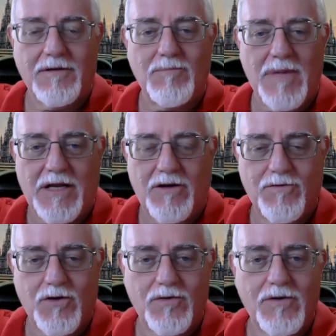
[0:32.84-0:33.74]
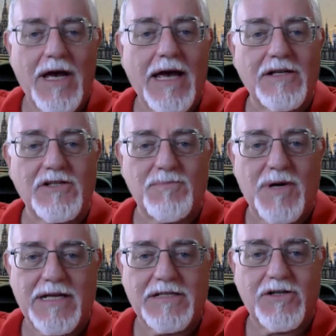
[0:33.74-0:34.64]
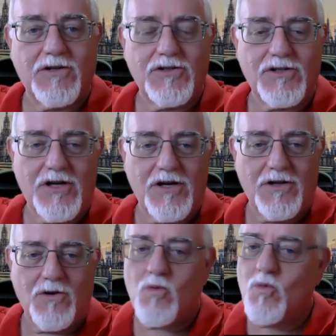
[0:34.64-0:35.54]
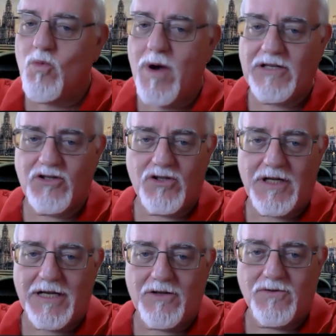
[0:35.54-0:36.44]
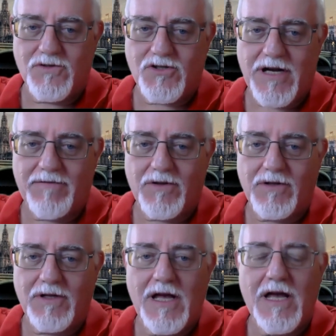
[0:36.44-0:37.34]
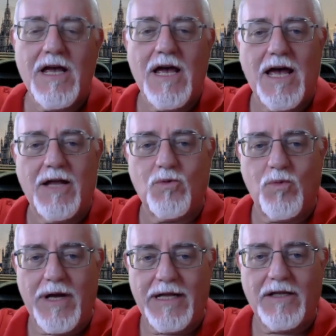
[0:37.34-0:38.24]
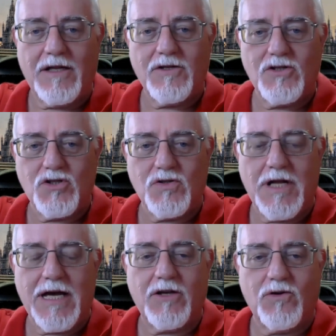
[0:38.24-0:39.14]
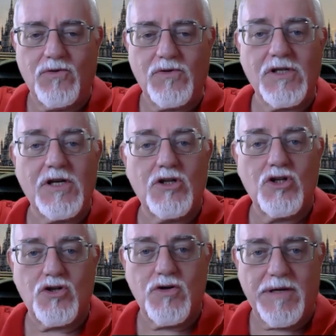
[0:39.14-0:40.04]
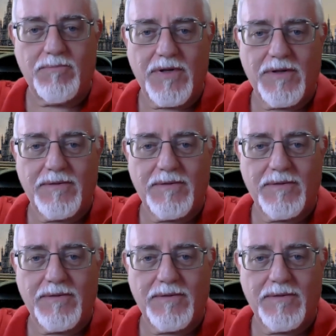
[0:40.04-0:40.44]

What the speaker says: Many of you express concern, when should I use travel and when should I use trip?